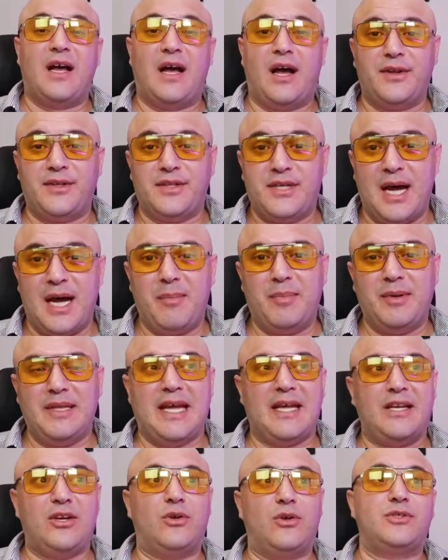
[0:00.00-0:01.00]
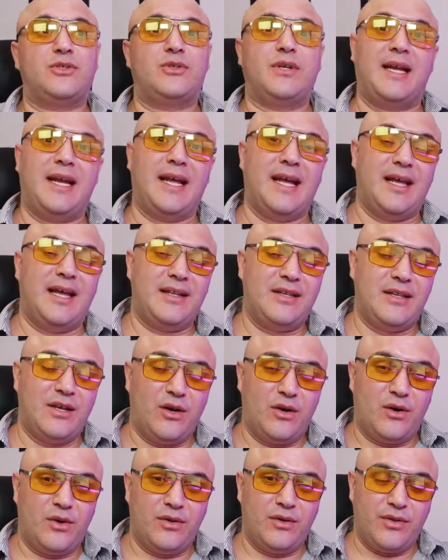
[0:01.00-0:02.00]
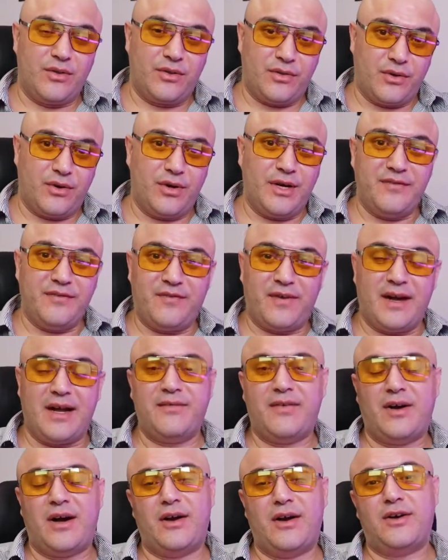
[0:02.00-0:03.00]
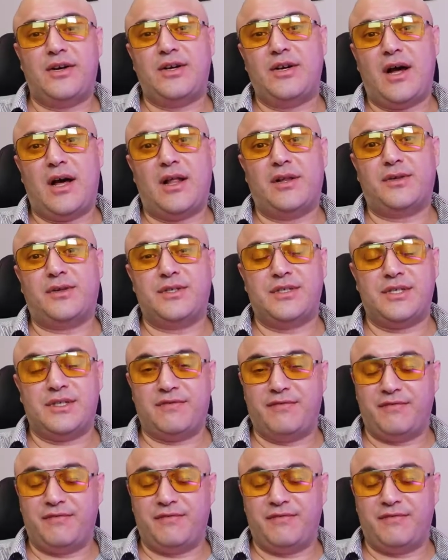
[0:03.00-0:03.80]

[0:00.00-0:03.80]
On top of that, you're also going to get $3,500